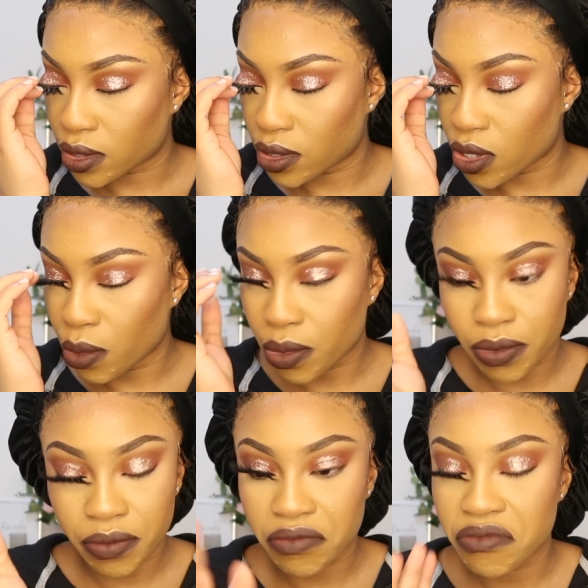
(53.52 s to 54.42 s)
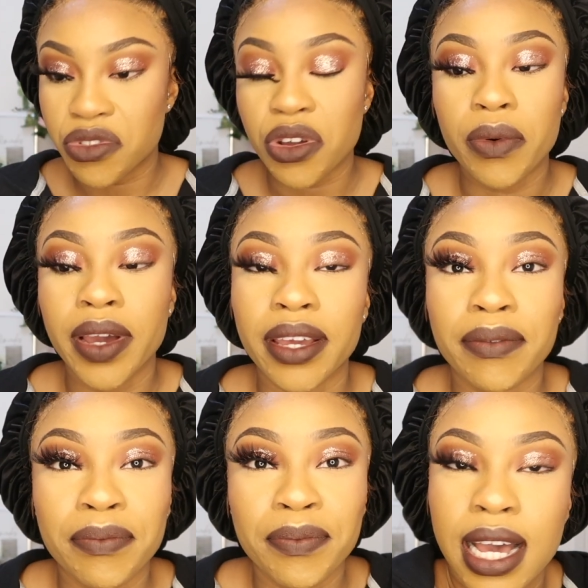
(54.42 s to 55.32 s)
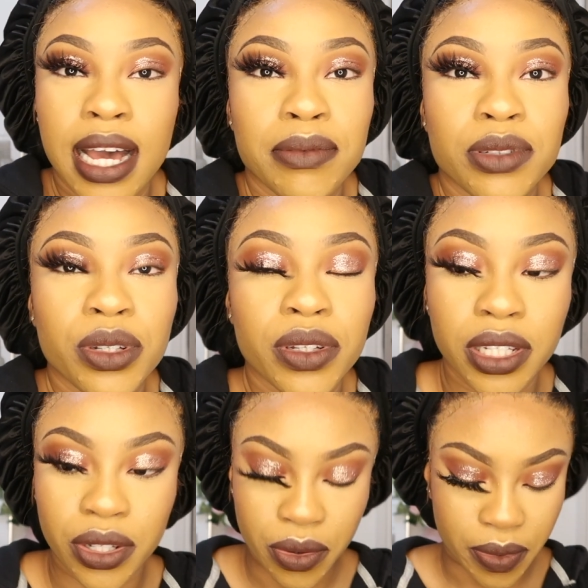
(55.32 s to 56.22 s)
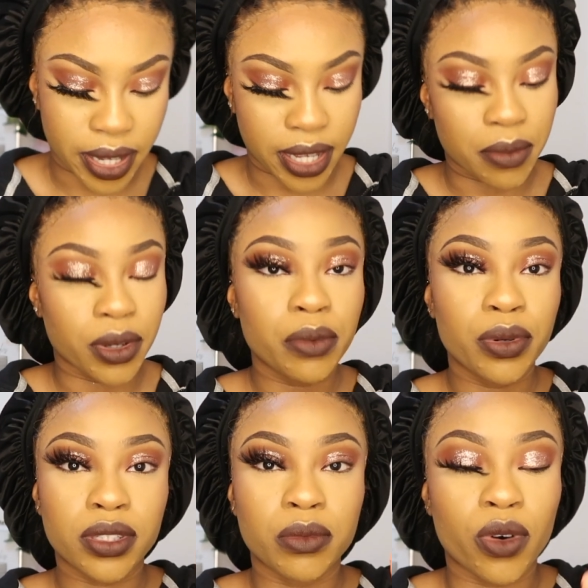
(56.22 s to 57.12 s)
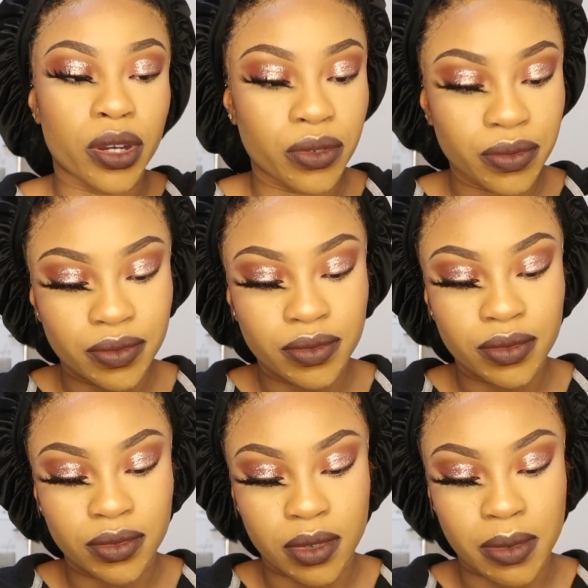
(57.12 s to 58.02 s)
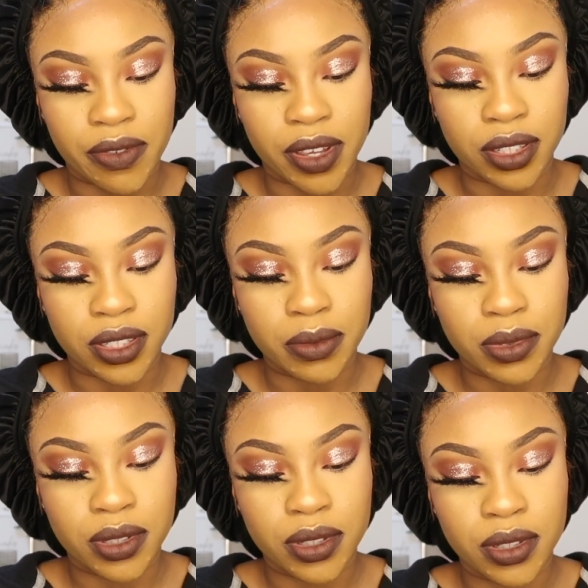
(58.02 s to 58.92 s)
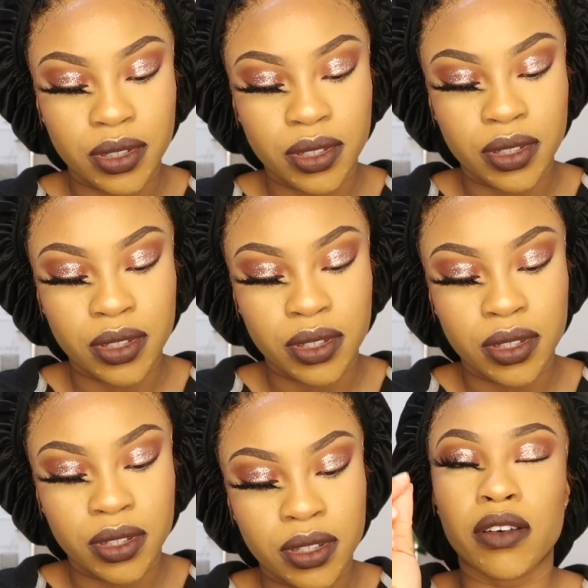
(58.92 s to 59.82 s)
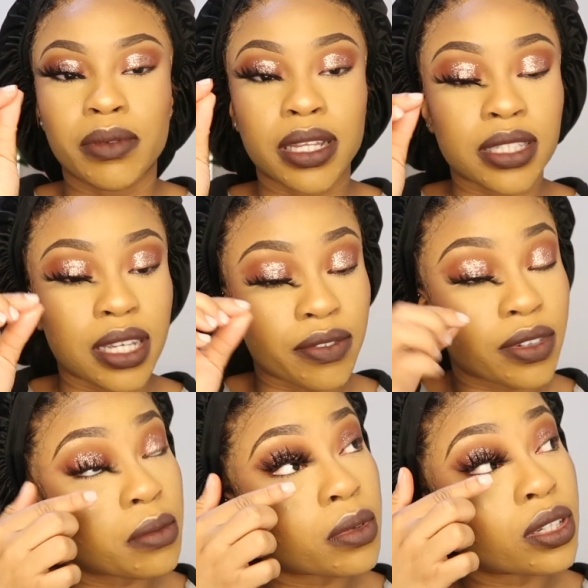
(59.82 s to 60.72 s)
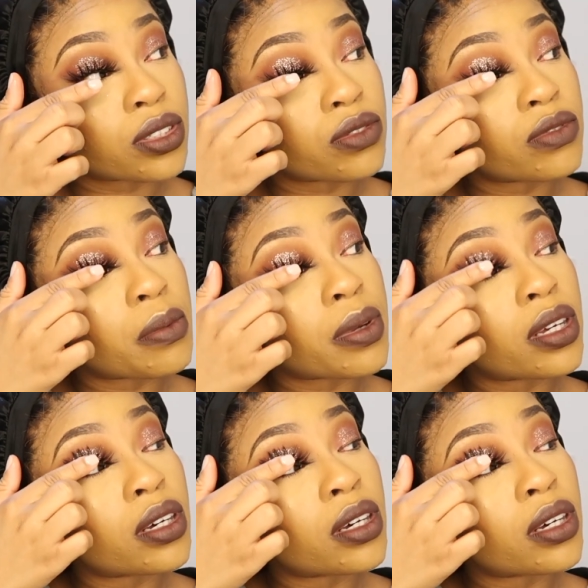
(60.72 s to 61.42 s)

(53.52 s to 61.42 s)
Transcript: Nope, no way, absolutely no way. I'm gonna put some oil on my fingertips, rub that together, and I'm gonna just rub it.